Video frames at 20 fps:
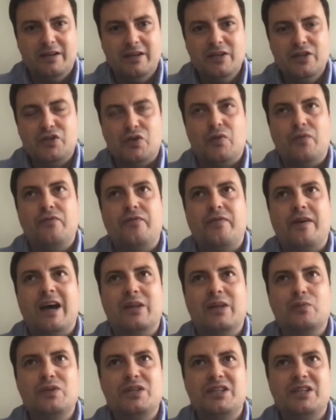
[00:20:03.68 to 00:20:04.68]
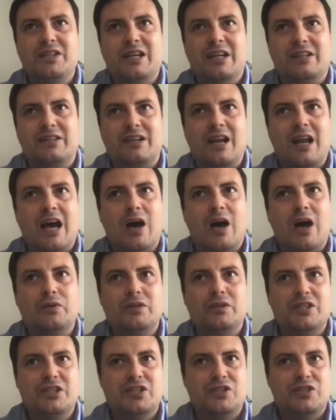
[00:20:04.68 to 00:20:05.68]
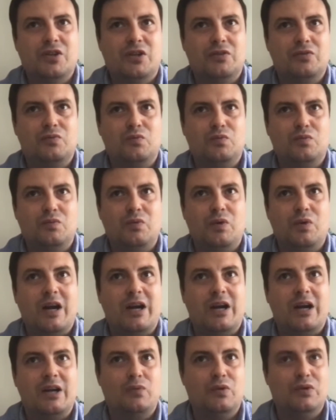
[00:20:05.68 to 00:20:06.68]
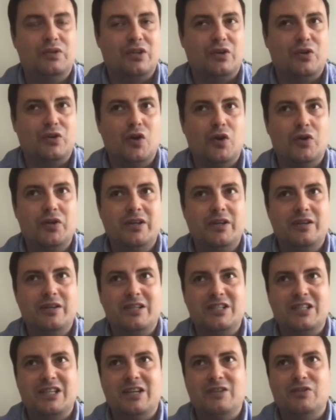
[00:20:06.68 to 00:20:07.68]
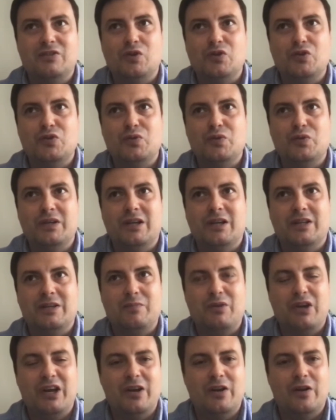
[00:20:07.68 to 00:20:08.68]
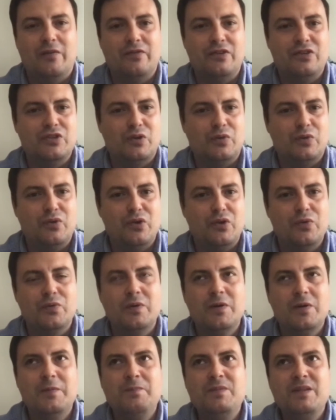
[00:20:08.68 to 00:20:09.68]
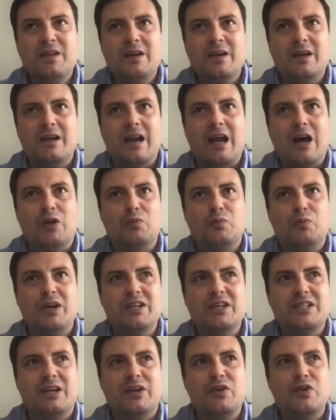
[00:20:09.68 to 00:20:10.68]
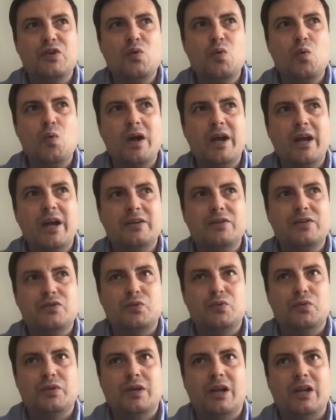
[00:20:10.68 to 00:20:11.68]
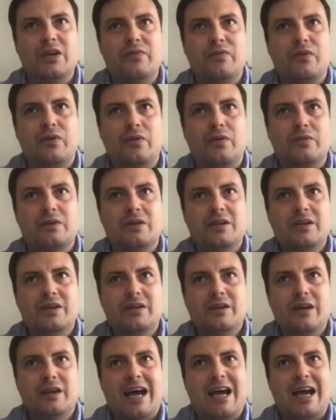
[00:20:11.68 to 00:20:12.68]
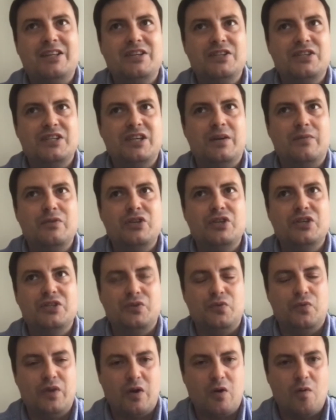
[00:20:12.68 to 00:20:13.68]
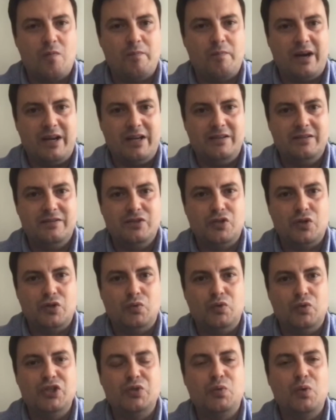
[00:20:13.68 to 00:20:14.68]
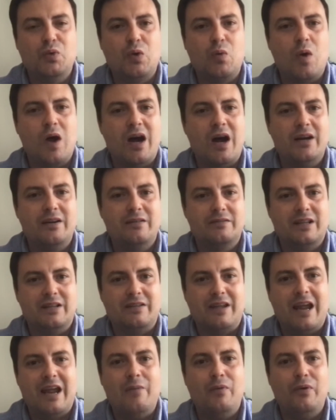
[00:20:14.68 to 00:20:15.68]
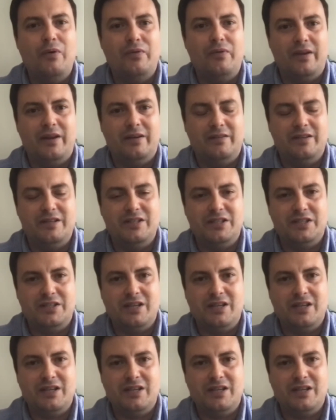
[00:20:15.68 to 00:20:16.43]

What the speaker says: So in fact, we see that cloud, this is not regarding with technology, as I told you at the beginning of the interview, cloud brings a new way to deliver IT services to the company. So this requires that everything is